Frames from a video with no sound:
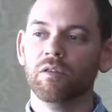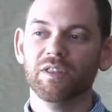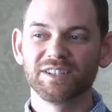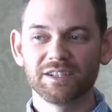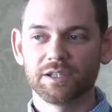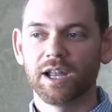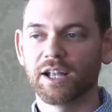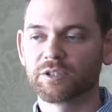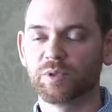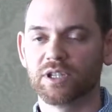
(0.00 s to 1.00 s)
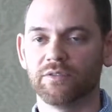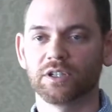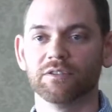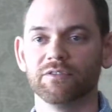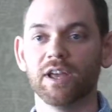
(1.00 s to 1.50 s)
this is a nonspecific
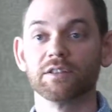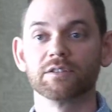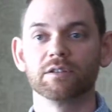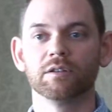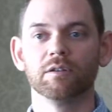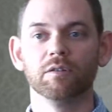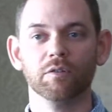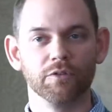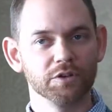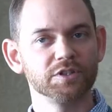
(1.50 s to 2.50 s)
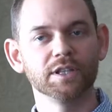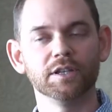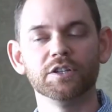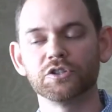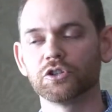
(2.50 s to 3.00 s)
defense. The first thing that
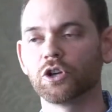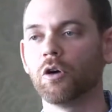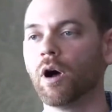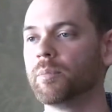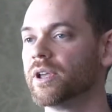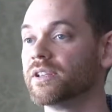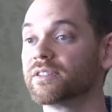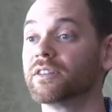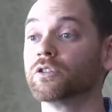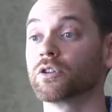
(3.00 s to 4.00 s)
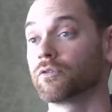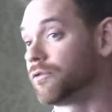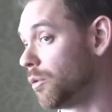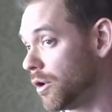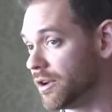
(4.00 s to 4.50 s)
needs to show up is that there's a
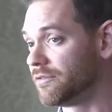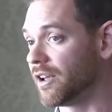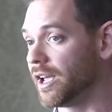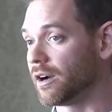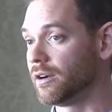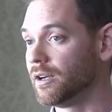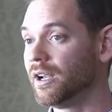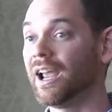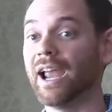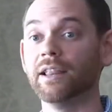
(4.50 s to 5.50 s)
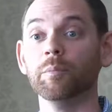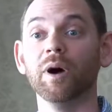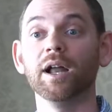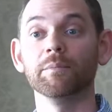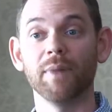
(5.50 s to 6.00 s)
foreign invader and the
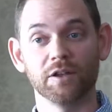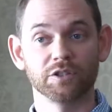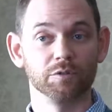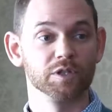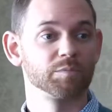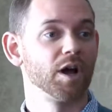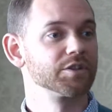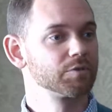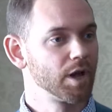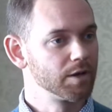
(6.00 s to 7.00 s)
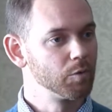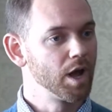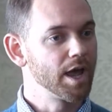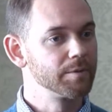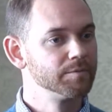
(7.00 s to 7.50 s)
body mounts a response right
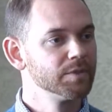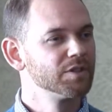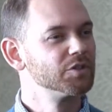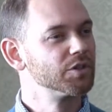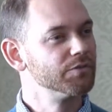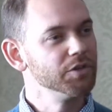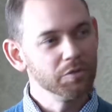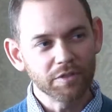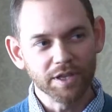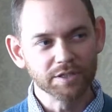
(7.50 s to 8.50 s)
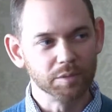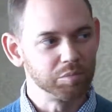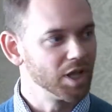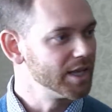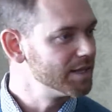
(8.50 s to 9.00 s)
away. There's a few things that
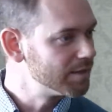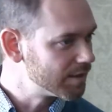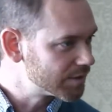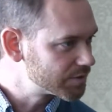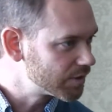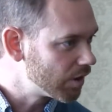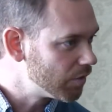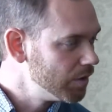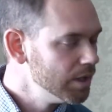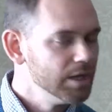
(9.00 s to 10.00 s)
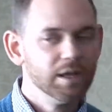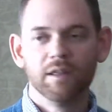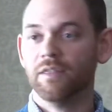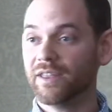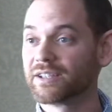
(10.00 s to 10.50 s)
play into this, though.
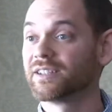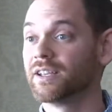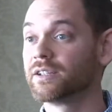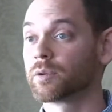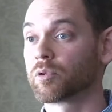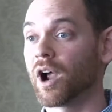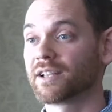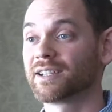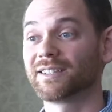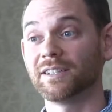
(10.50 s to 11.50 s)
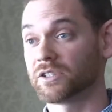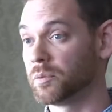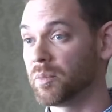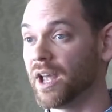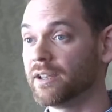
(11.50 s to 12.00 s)
This is a process that's
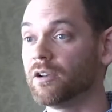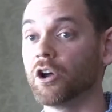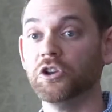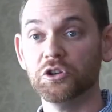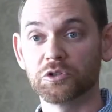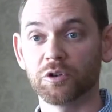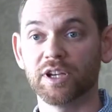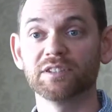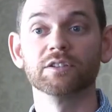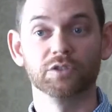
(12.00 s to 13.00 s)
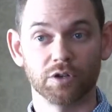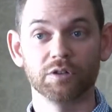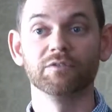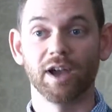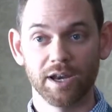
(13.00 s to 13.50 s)
dependent on nutrients and
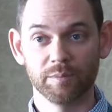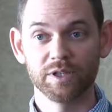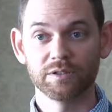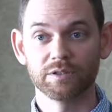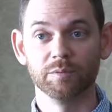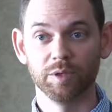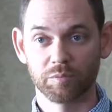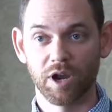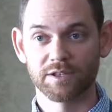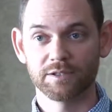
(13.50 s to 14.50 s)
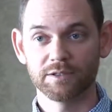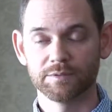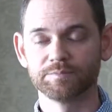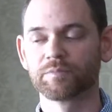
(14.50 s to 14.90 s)
certain vitamins to be present,